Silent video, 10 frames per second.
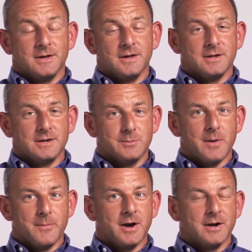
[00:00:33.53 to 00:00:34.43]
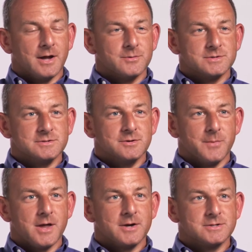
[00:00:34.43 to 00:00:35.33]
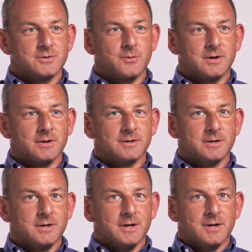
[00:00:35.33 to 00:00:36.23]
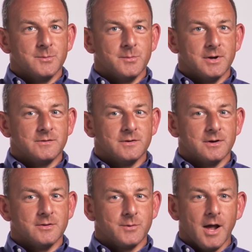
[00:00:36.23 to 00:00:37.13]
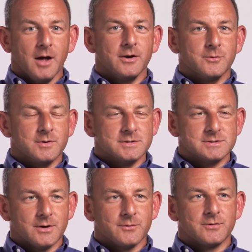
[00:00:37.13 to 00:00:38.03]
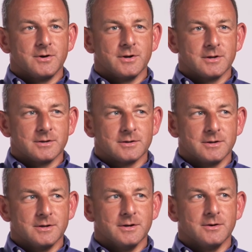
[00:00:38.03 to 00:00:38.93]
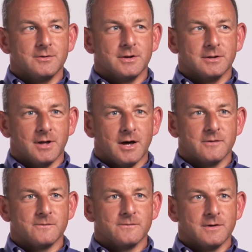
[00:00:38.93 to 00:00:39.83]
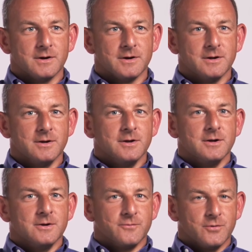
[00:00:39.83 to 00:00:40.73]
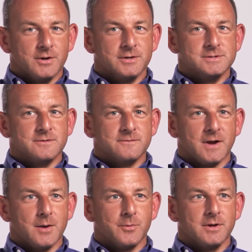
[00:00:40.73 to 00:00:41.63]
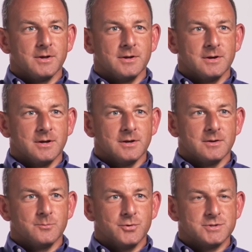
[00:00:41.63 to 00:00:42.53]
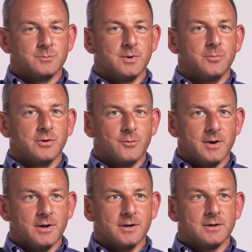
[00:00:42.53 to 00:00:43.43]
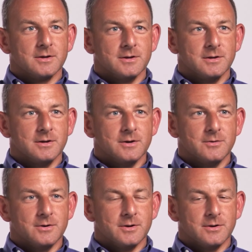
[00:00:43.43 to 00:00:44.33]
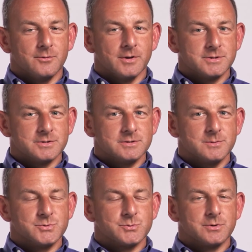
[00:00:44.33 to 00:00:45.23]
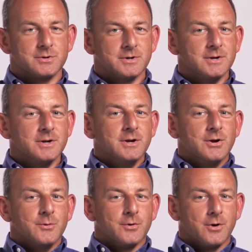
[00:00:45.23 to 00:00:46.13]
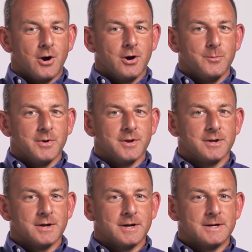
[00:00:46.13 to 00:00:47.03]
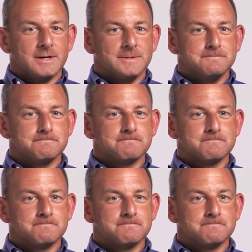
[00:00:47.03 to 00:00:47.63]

And in my mind, I was still managing well, but the reality was I was hurting, a lot of friends and family, and pushing people away, and relationships were harmed. And